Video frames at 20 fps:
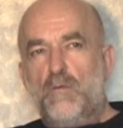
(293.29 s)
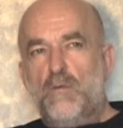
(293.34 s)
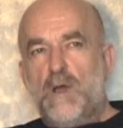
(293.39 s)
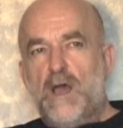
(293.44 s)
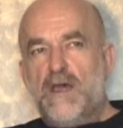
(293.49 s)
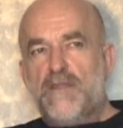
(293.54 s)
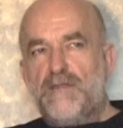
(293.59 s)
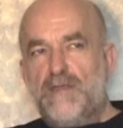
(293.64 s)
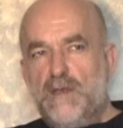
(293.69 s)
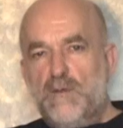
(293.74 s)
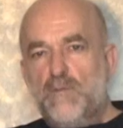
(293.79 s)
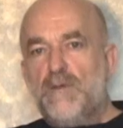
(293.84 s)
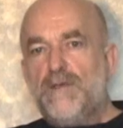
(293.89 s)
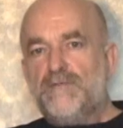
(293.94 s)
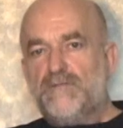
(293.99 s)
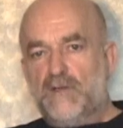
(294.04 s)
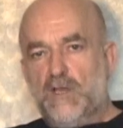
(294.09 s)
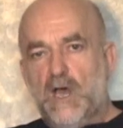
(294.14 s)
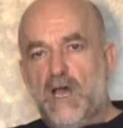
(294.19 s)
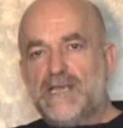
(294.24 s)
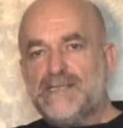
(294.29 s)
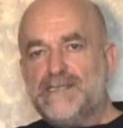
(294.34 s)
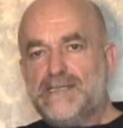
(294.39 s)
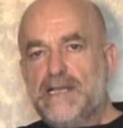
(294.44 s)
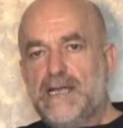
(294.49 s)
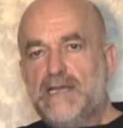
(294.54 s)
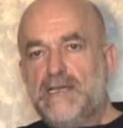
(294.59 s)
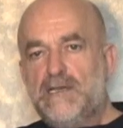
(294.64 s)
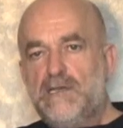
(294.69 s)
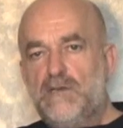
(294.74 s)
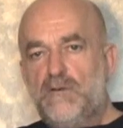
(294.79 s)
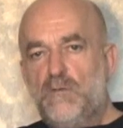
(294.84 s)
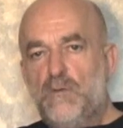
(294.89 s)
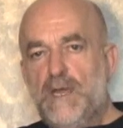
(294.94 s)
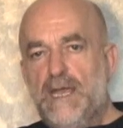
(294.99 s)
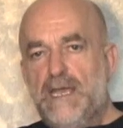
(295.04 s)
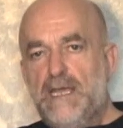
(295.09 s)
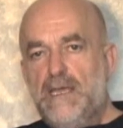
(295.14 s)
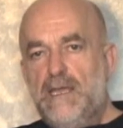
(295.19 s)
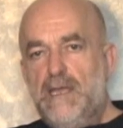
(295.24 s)
I think we've lost that in a
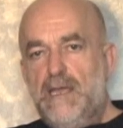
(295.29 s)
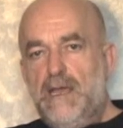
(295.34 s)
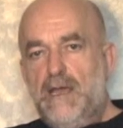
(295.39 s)
way.